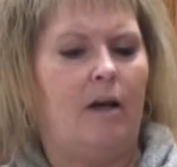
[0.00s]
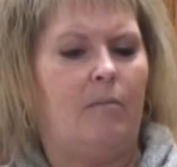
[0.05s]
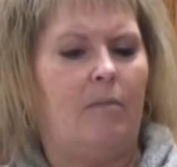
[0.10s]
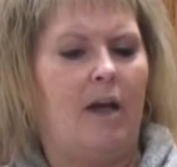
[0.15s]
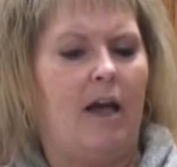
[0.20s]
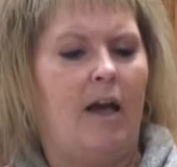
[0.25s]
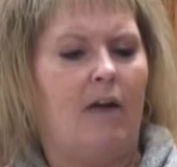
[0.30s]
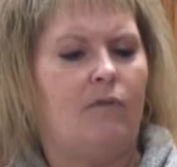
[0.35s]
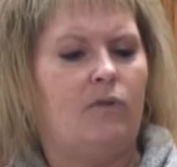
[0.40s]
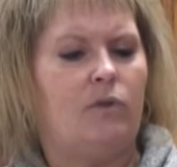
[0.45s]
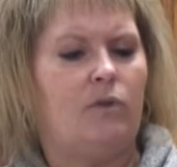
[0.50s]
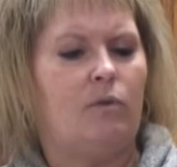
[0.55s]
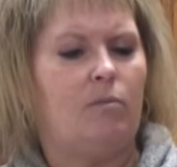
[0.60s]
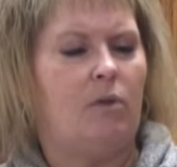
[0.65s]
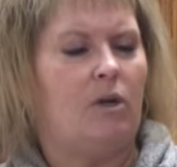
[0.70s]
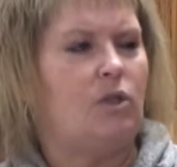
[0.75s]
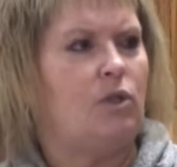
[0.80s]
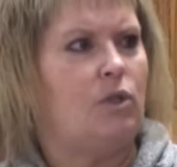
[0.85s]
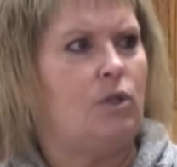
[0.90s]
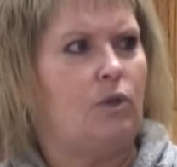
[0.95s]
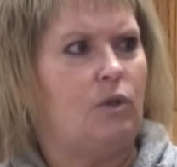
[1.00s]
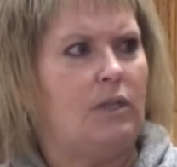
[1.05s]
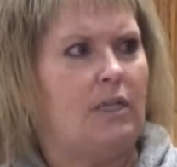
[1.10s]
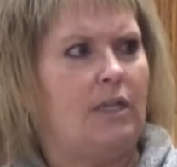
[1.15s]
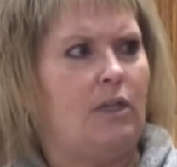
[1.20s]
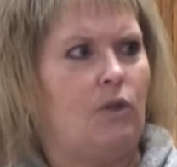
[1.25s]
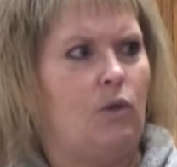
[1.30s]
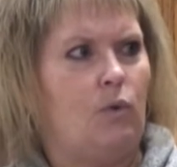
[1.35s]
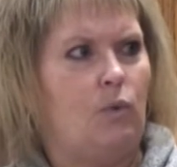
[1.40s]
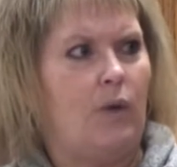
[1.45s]
after March
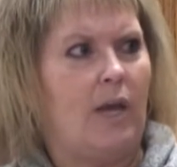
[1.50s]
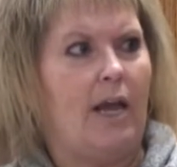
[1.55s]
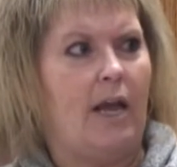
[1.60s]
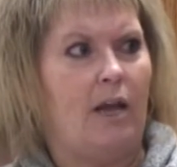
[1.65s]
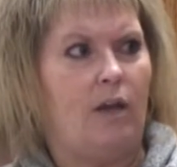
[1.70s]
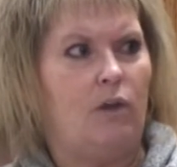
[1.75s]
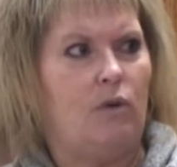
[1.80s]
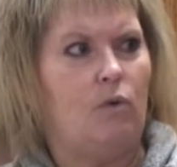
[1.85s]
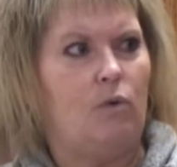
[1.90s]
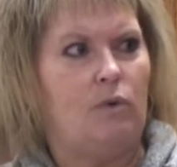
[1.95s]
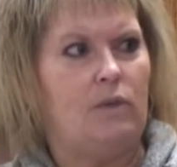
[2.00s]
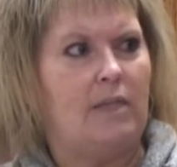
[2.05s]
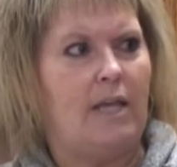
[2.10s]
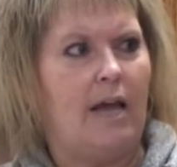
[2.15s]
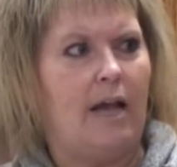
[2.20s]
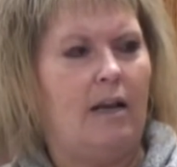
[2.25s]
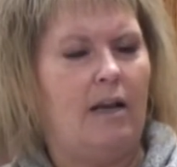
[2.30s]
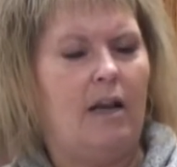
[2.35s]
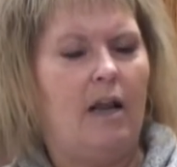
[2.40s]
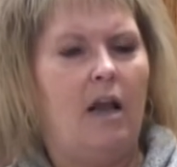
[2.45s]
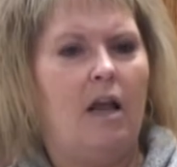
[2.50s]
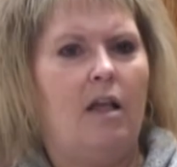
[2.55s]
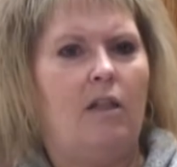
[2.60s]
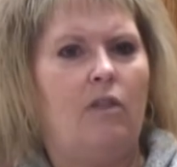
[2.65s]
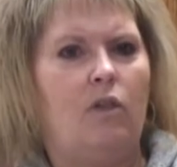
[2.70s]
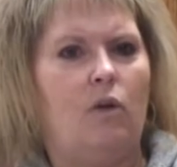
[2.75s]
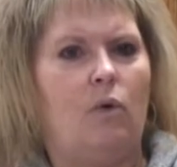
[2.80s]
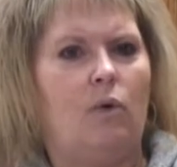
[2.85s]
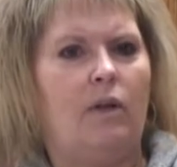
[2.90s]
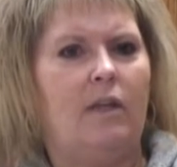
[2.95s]
13th you can't use that.
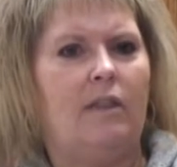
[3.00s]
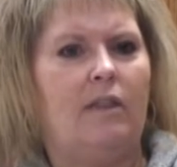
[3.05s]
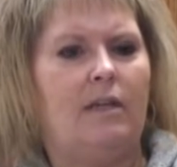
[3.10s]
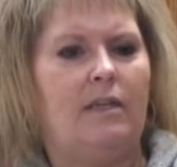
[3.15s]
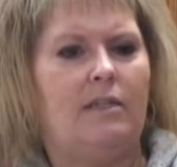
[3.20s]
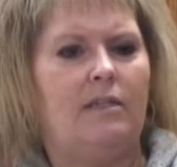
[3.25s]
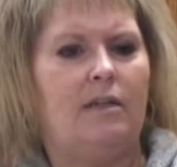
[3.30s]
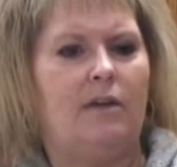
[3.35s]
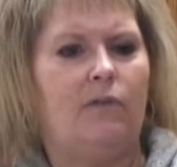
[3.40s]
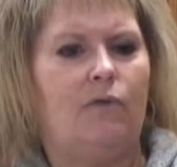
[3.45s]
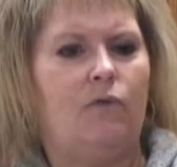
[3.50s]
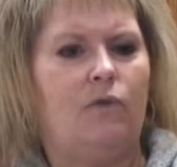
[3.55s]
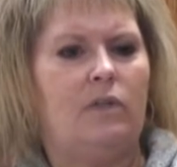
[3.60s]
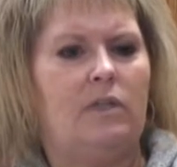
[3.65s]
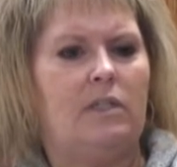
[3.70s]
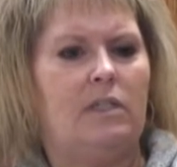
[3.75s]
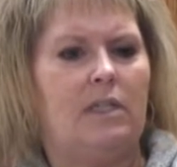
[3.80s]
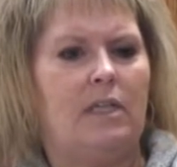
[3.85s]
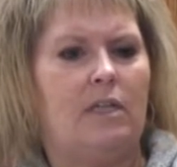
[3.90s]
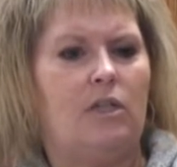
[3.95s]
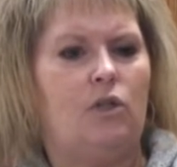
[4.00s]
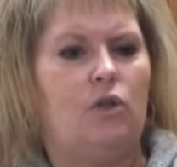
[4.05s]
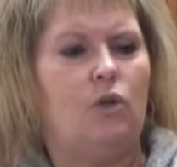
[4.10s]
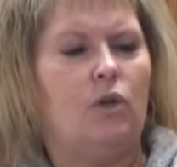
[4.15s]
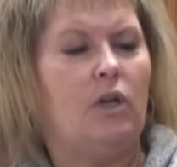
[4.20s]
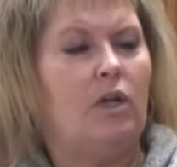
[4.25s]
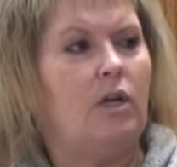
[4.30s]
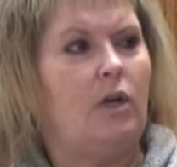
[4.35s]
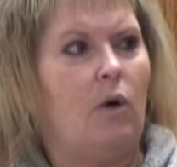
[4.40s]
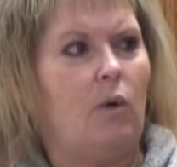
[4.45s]
The only thing difference is you
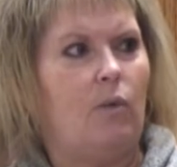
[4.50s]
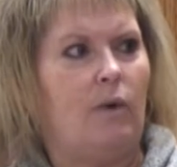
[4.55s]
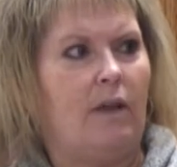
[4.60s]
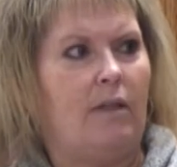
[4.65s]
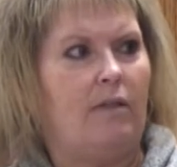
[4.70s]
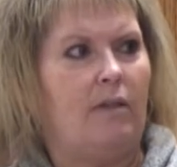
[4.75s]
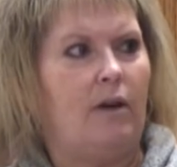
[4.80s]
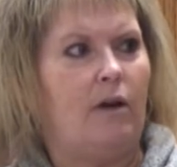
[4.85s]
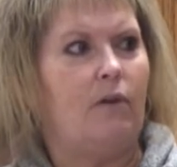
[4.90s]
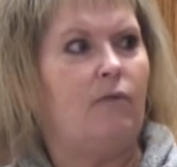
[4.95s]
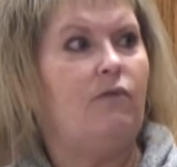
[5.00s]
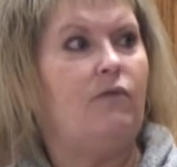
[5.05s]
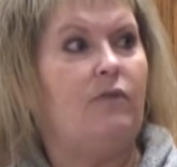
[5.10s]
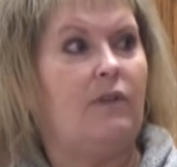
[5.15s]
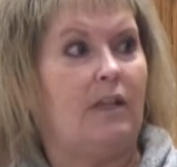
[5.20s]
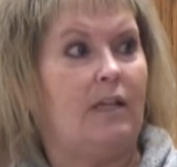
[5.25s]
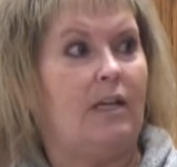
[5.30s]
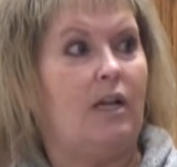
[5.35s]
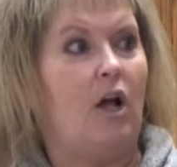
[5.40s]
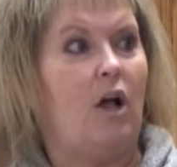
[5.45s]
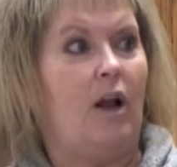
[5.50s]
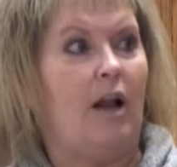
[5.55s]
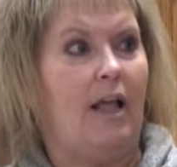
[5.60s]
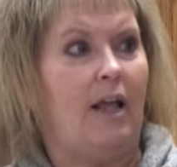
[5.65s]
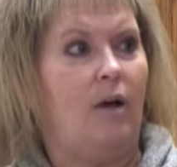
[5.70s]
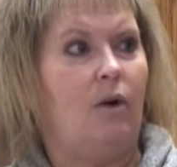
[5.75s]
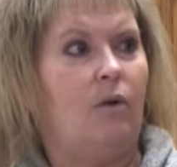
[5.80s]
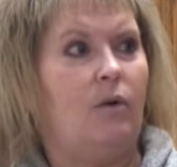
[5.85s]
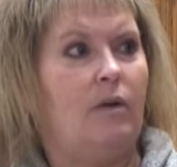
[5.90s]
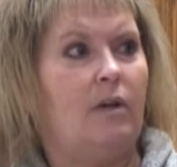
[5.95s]
can go in there, fill it all
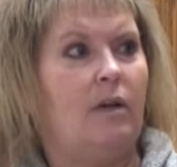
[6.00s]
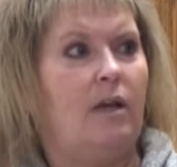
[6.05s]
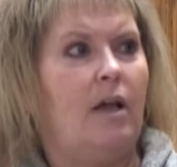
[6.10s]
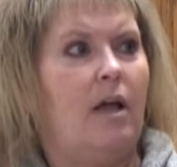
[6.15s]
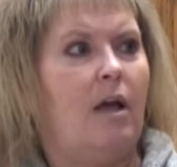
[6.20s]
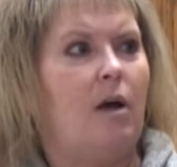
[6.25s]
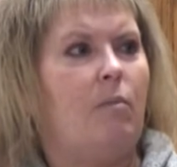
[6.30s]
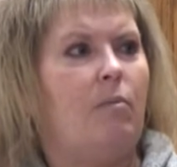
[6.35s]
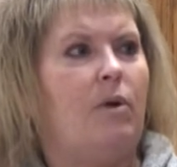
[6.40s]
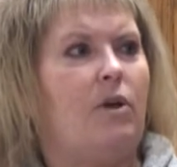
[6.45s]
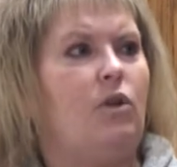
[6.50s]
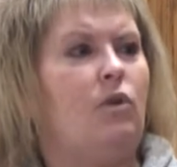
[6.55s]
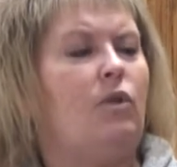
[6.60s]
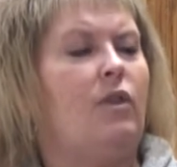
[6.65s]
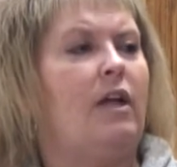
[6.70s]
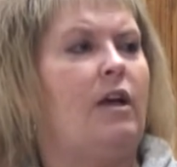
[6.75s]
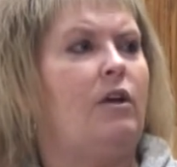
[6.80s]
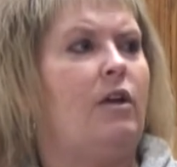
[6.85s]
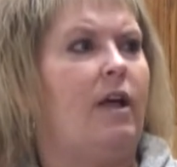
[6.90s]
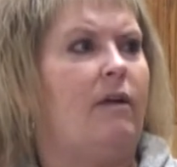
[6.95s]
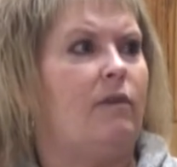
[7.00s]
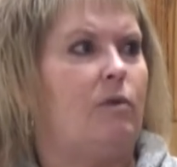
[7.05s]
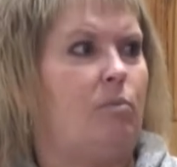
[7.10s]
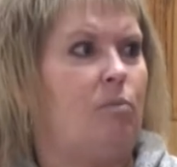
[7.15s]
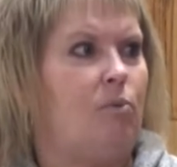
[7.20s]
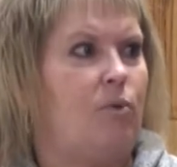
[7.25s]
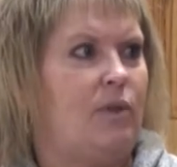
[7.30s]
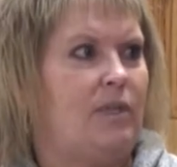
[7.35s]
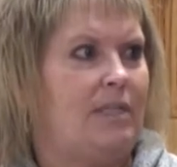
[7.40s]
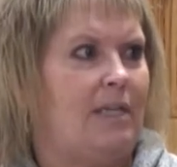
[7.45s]
out, but you then have to
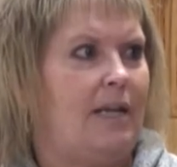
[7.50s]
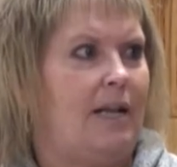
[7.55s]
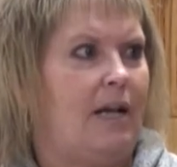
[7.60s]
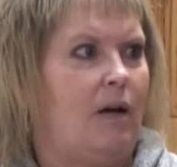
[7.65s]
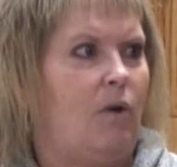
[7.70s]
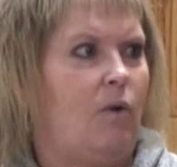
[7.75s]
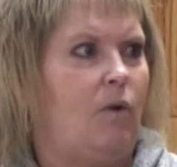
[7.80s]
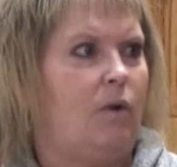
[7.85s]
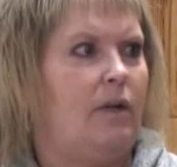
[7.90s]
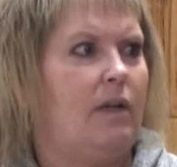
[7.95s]
print it out